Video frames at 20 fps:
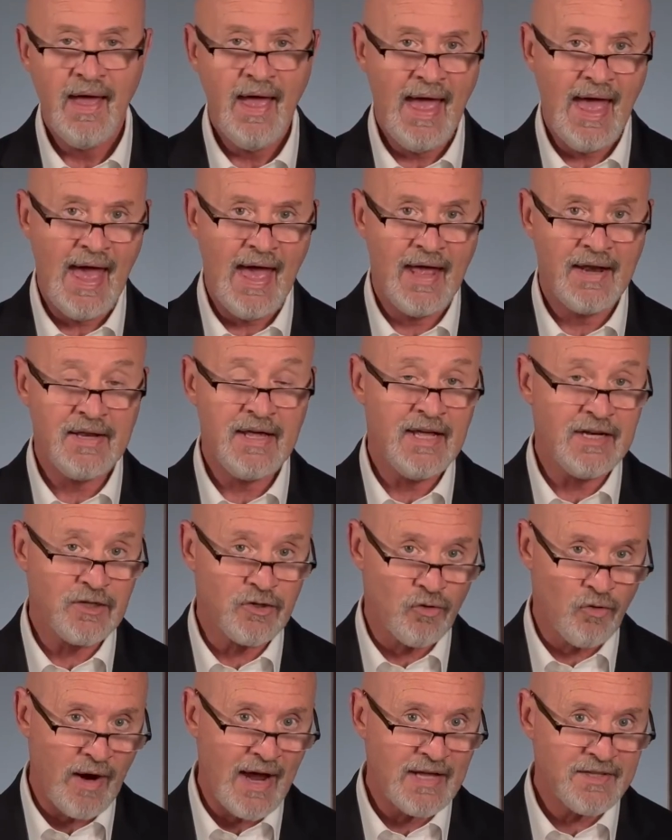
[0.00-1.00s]
And in
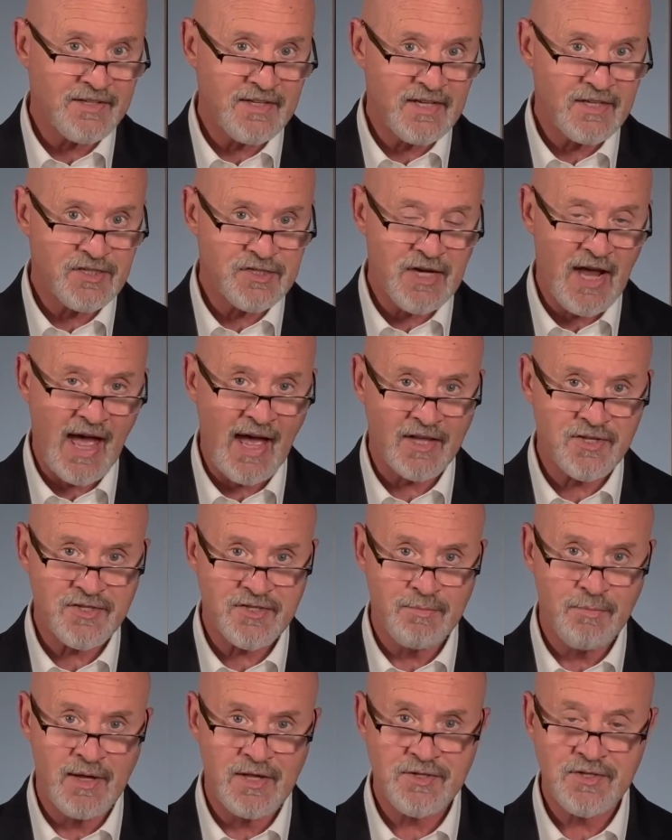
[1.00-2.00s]
granting Jack
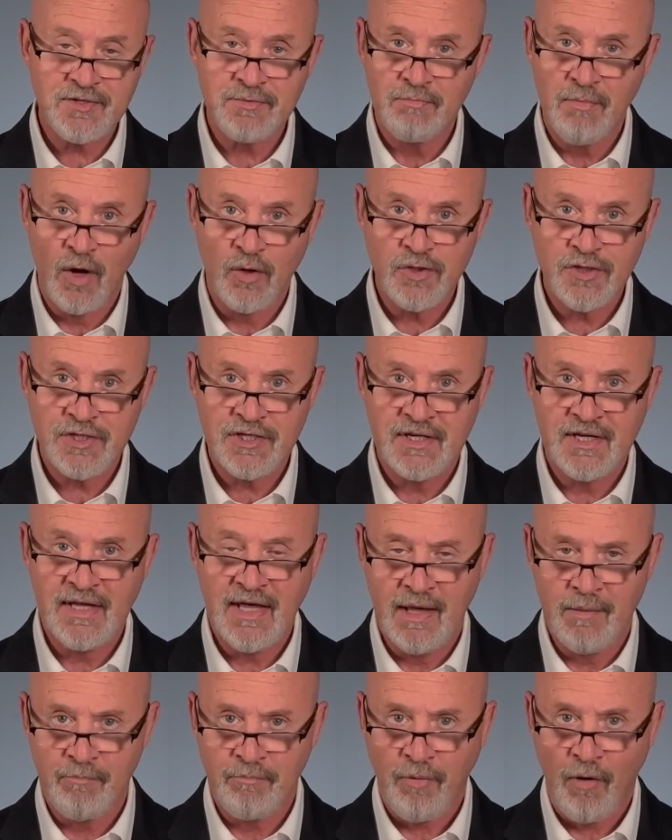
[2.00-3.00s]
Smith's motion
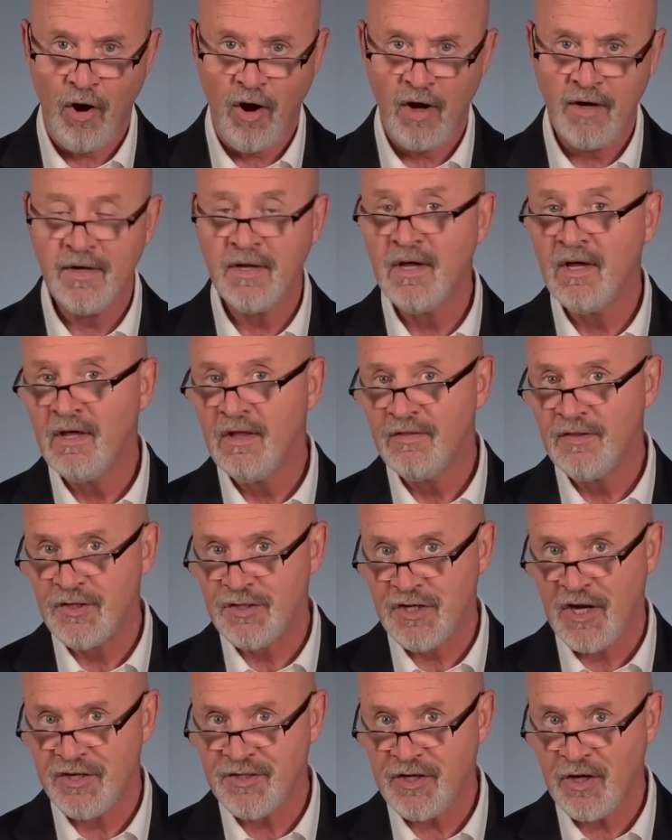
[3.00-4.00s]
in part, the
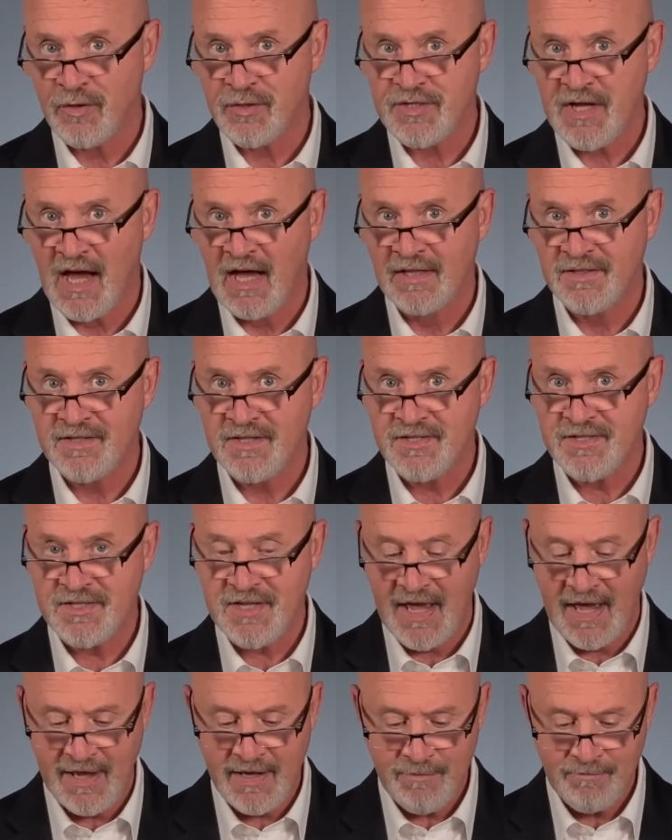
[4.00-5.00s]
judge goes on to
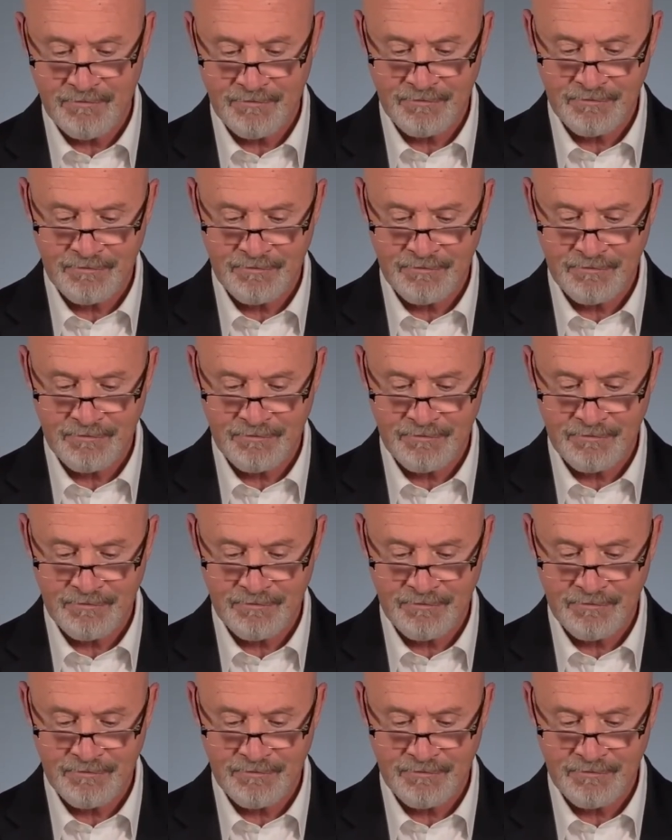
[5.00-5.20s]
say,